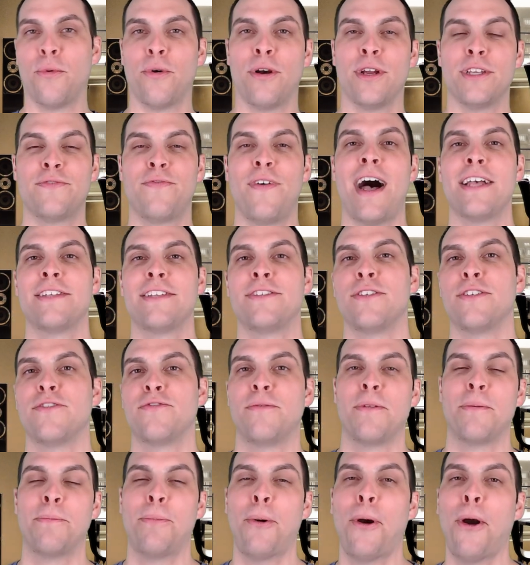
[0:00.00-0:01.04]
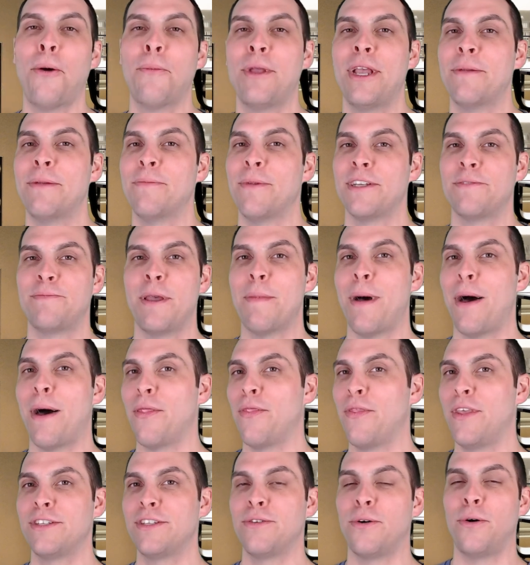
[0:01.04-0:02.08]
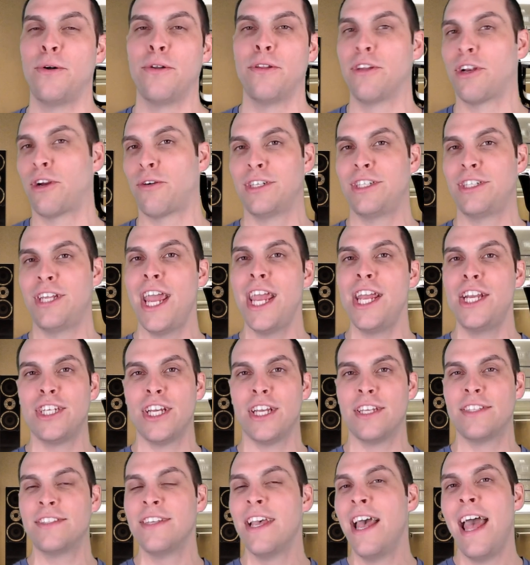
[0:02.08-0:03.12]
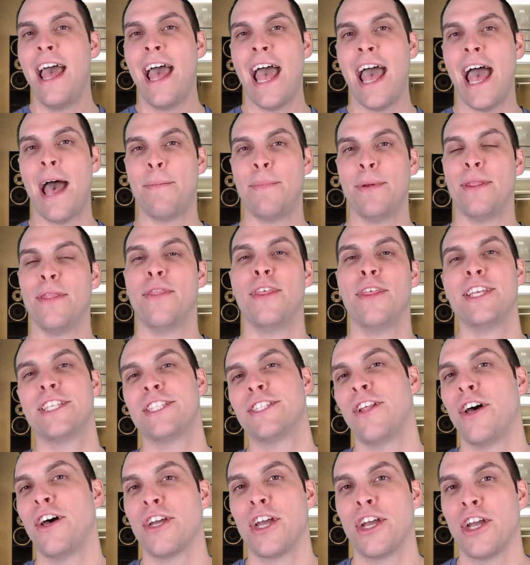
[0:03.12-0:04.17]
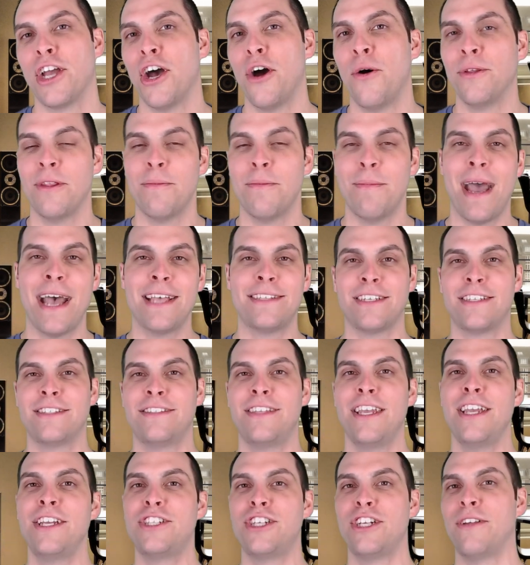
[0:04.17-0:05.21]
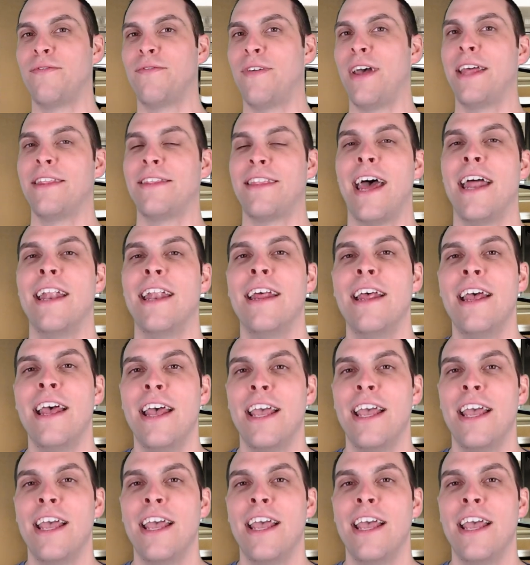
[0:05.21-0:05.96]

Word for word: whereas fossils from the Permian must be about this old, and the Cretaceous happened this long ago, and the mass extinction event that,